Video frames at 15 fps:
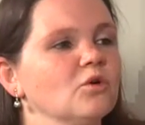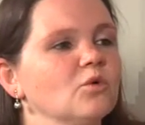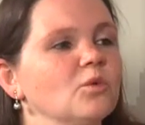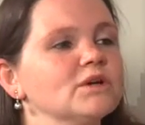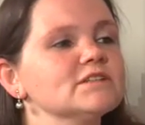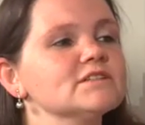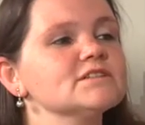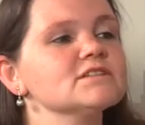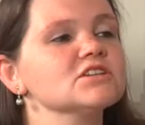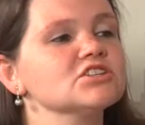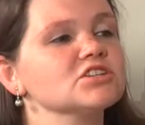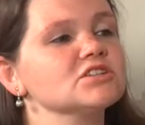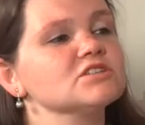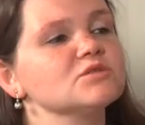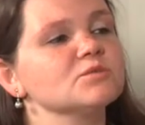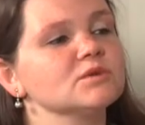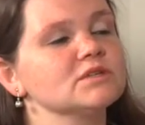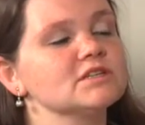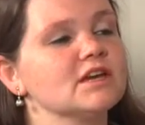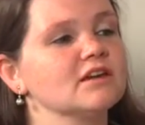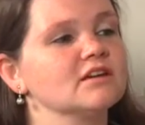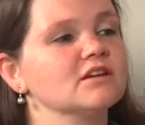What decisions were
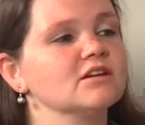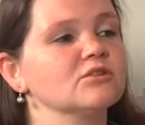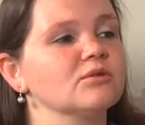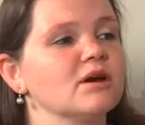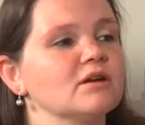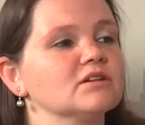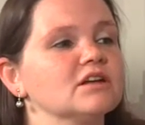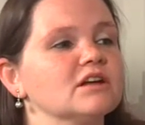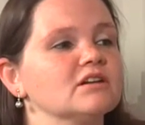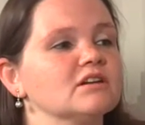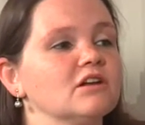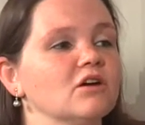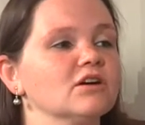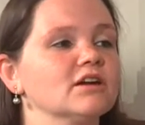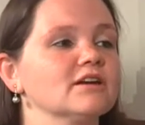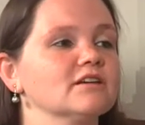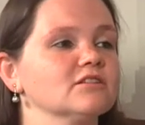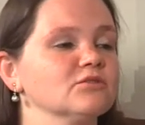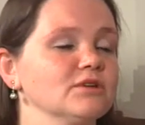taken around unlocking the